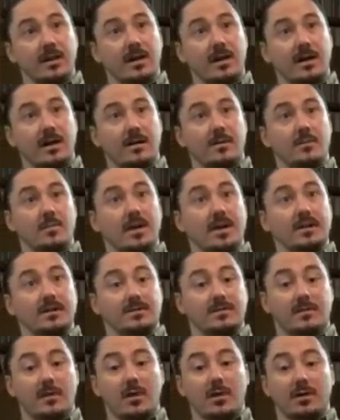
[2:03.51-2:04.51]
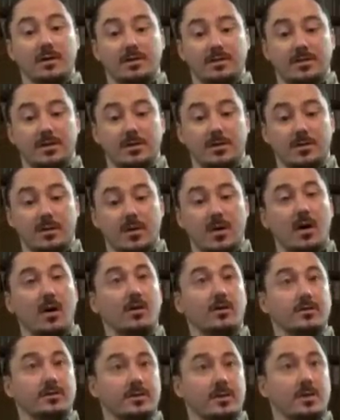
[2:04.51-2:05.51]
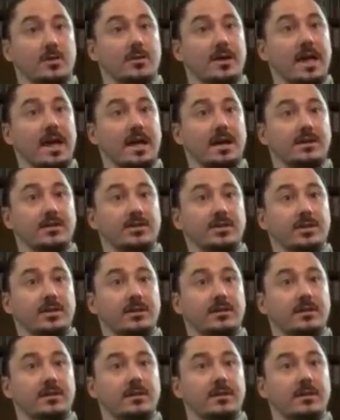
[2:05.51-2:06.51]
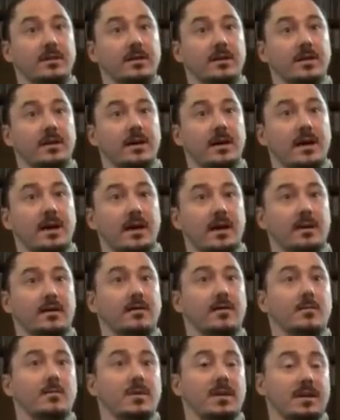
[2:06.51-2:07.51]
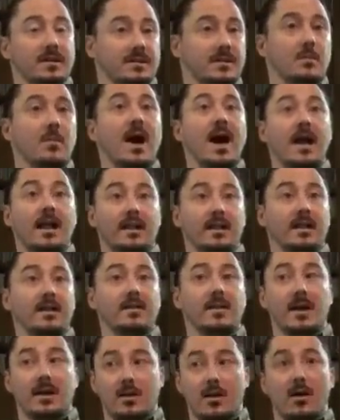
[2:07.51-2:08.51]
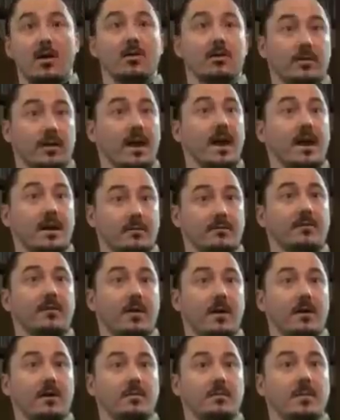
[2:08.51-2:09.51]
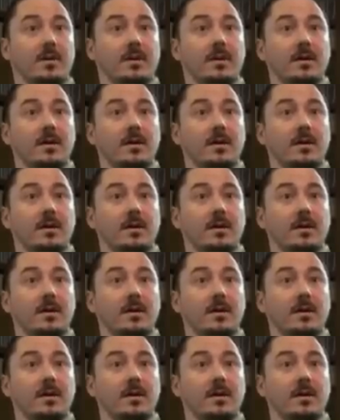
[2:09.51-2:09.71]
As far as to the caller's location and the municipality that caller came from.